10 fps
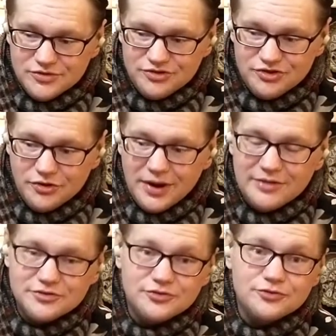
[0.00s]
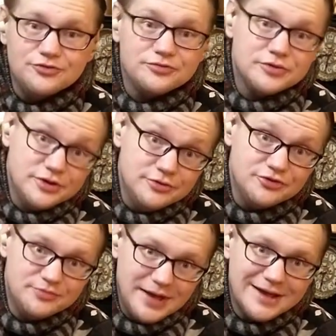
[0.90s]
show how the tools were
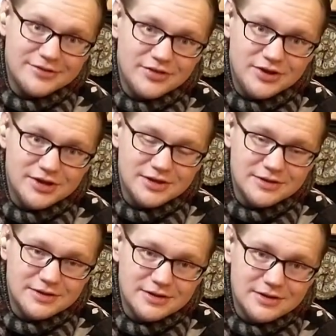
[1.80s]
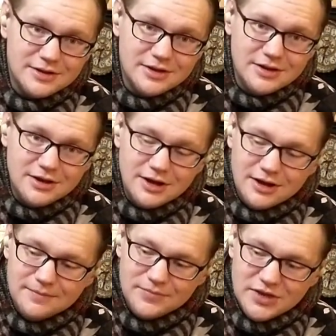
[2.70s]
used back in the day.
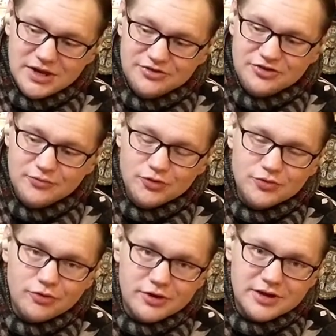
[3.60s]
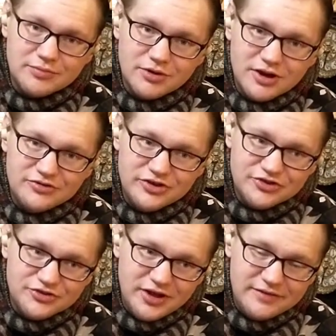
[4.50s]
And then some woodworking
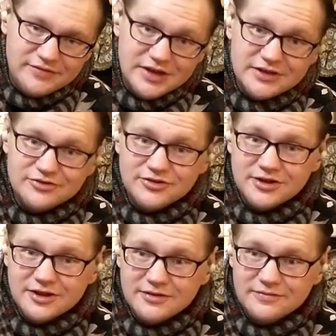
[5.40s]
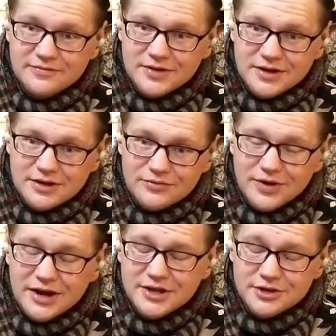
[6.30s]
projects, non-fan stuff,
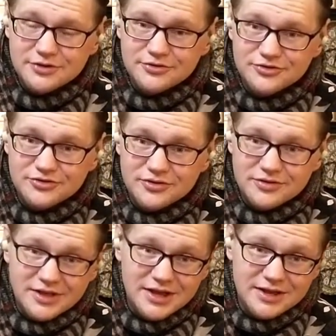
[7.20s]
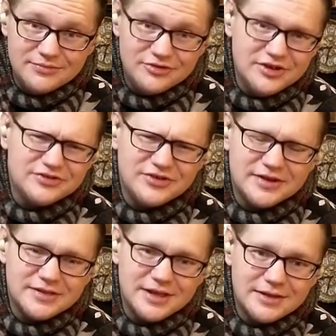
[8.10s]
radios, lamps, things
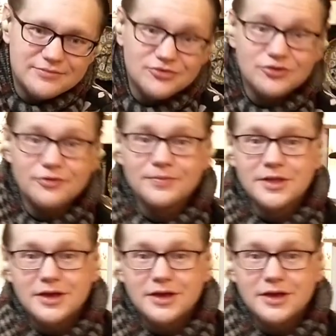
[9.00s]
like that. So,